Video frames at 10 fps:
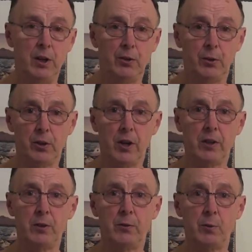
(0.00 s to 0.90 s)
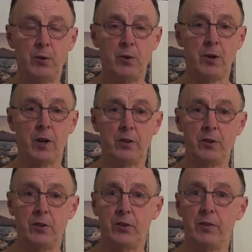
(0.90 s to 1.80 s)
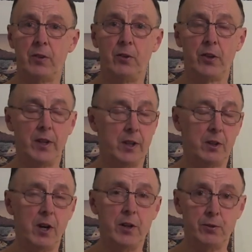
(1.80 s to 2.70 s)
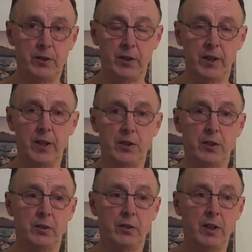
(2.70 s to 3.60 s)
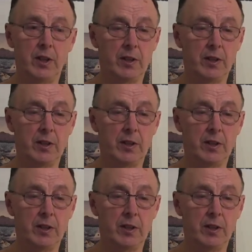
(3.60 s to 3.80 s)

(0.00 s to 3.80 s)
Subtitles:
So talk it over with your doctor to see if there's any contraindications.